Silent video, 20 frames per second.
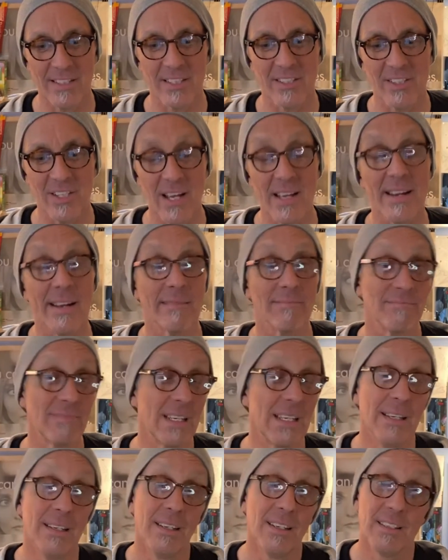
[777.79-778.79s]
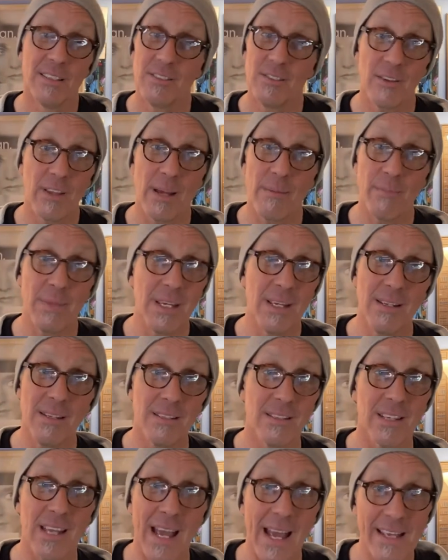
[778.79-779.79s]
exciting. So that
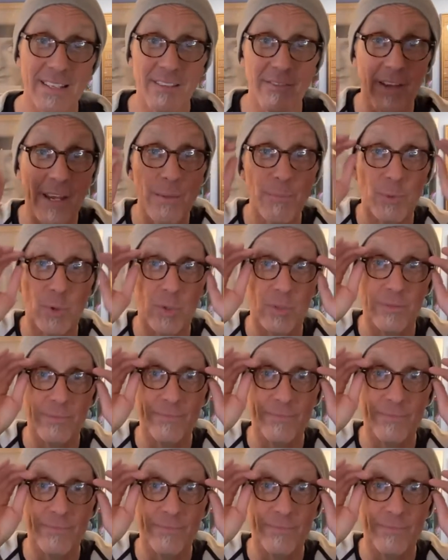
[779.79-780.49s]
means as of April,